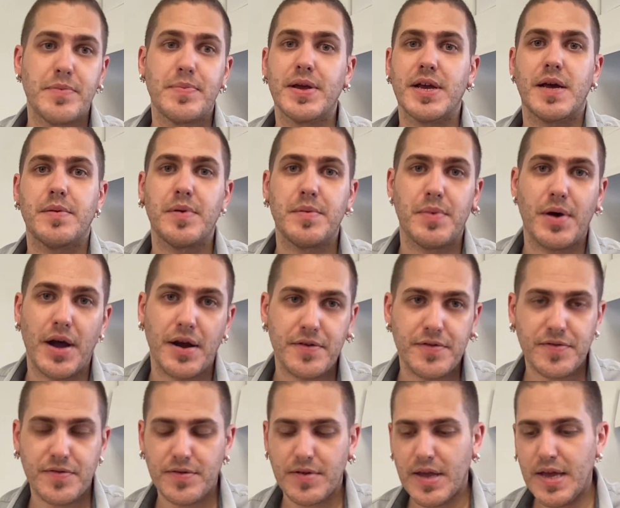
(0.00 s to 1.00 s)
pick up a
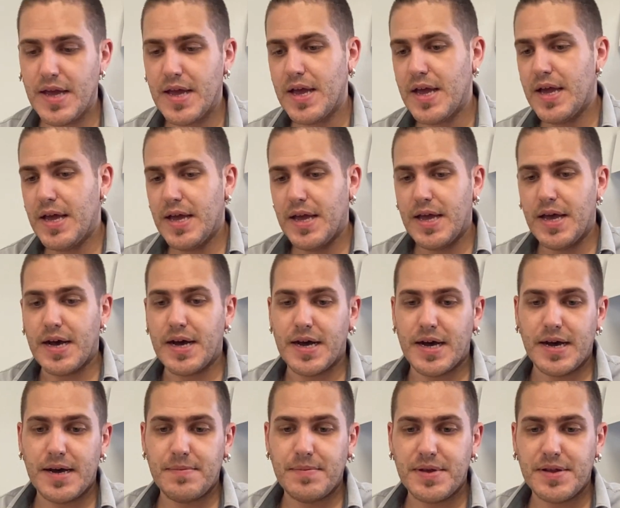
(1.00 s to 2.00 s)
box.
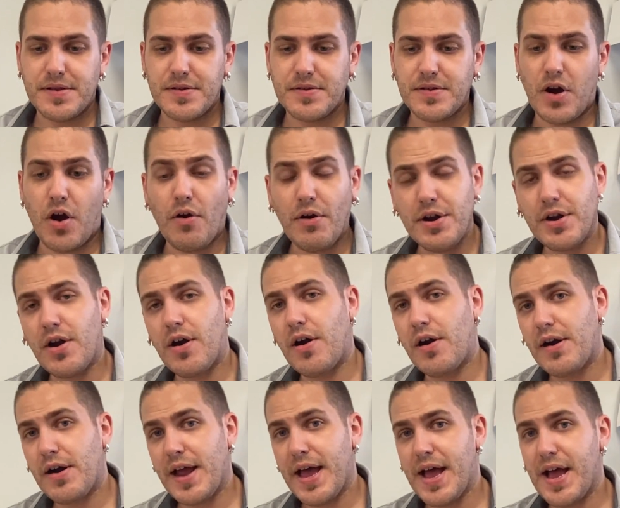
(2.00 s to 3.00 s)

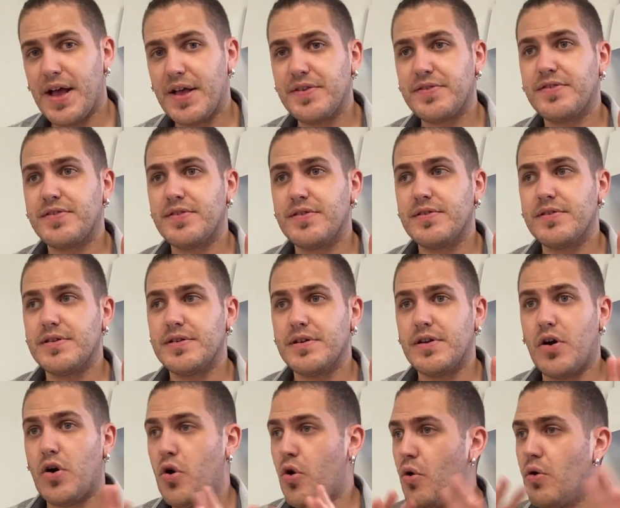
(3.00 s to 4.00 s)
R&R has
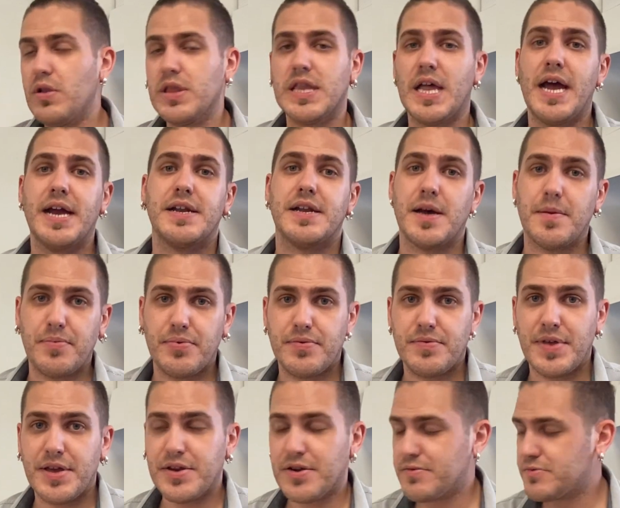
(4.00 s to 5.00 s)
a whole lineup.
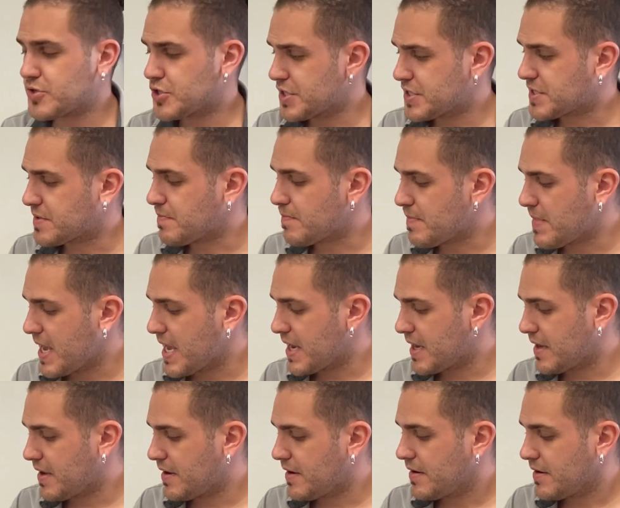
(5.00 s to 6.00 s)
They don't just
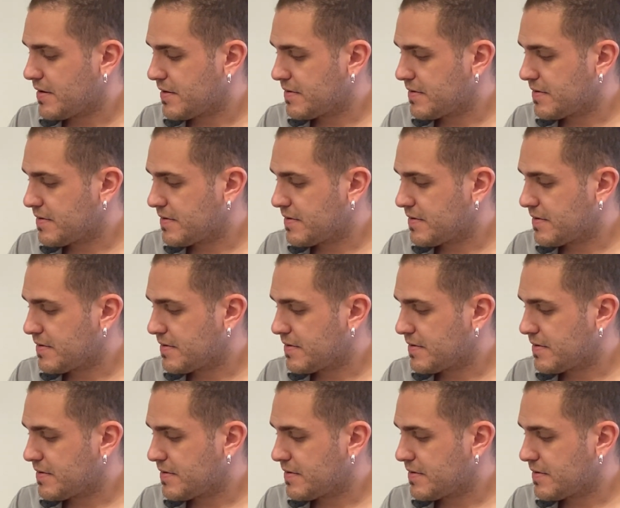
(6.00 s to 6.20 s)
make